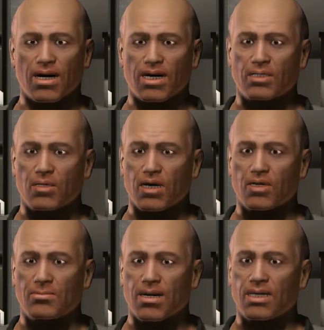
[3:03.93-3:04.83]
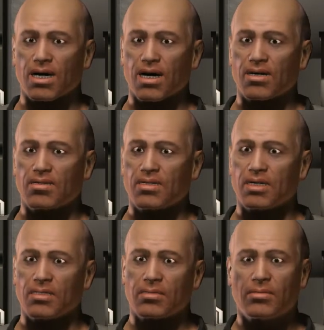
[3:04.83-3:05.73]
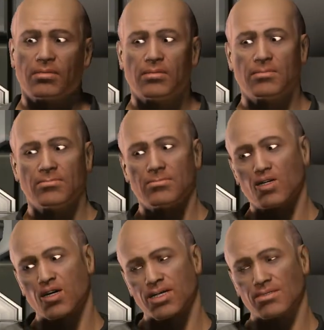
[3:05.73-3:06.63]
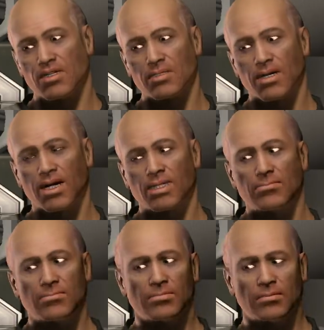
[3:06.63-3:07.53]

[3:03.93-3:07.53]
I wash my hands. Most of the time.